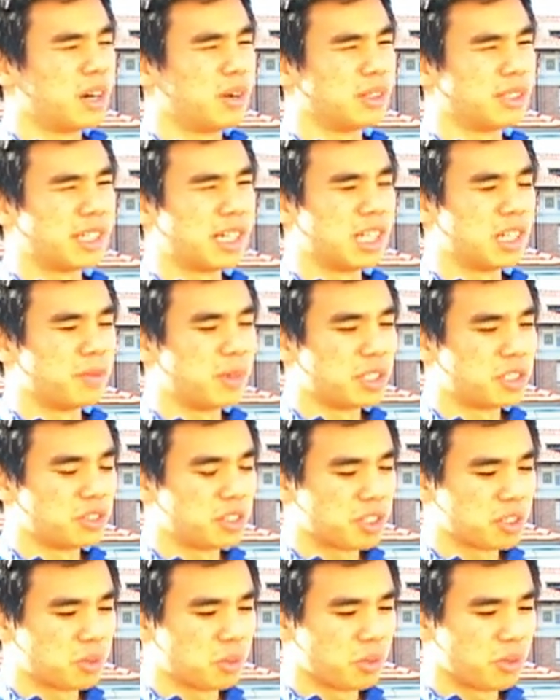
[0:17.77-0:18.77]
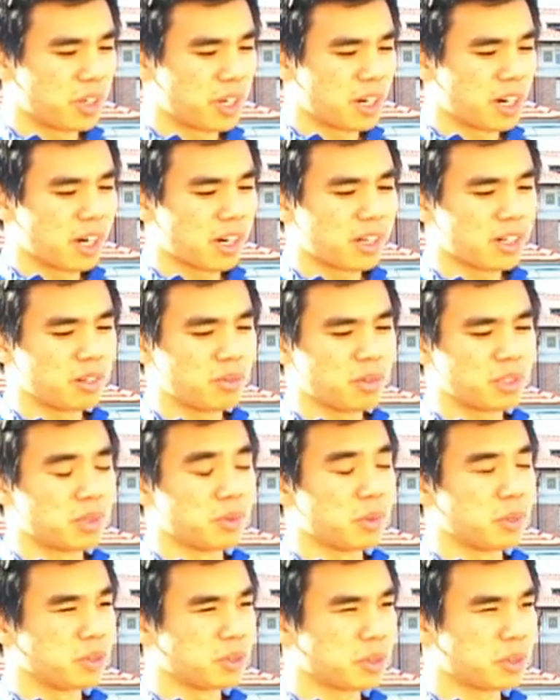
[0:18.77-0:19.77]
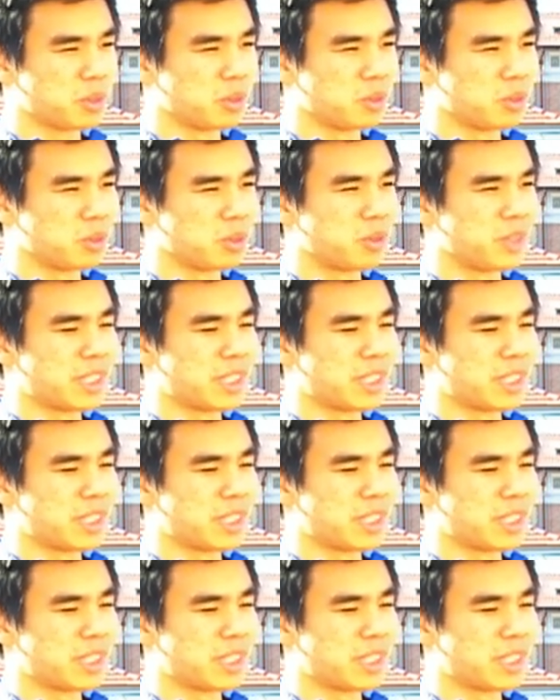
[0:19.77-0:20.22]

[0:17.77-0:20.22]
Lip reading: Went to elementary school there, went to middle school,